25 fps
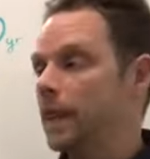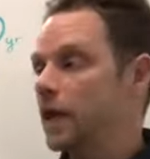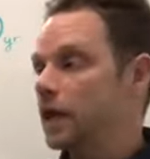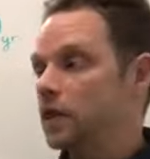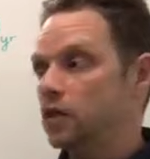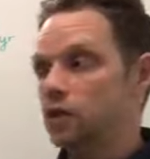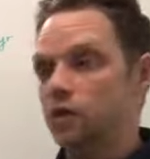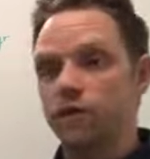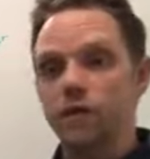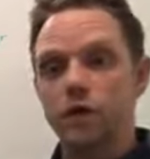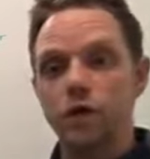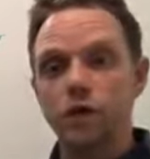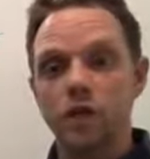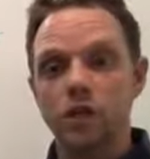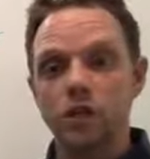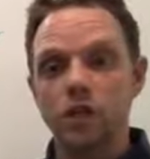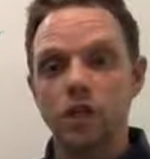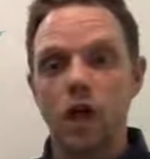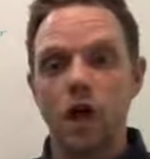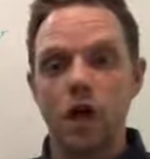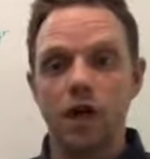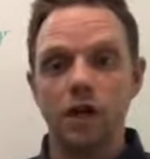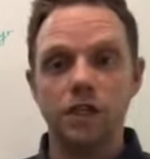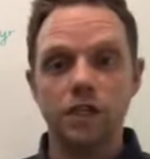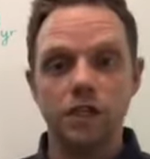So if you can
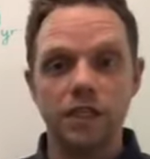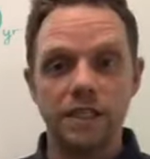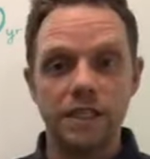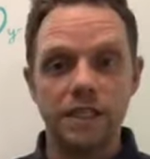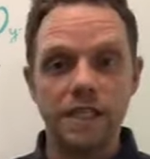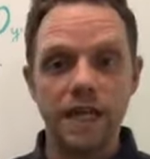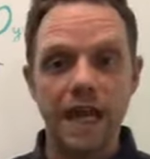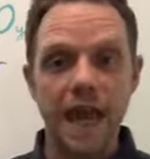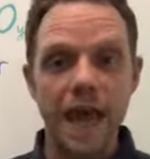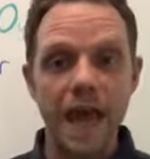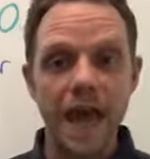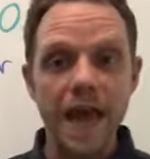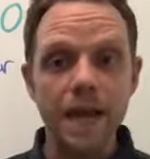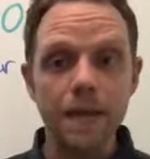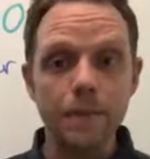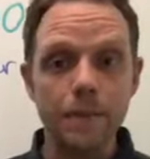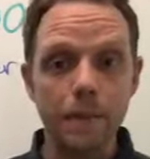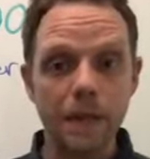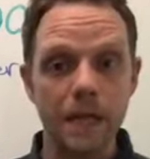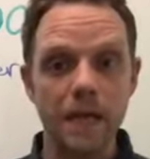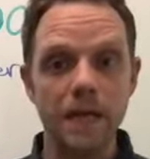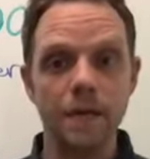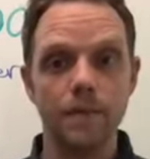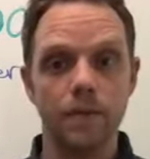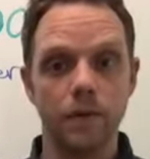talk to 10
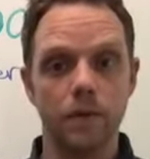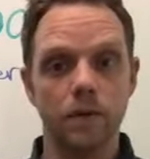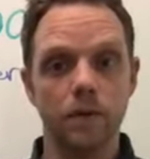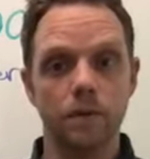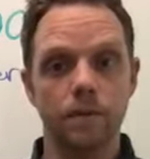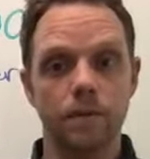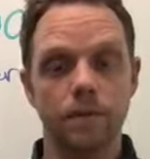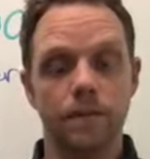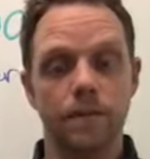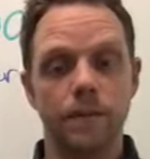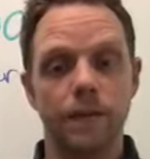people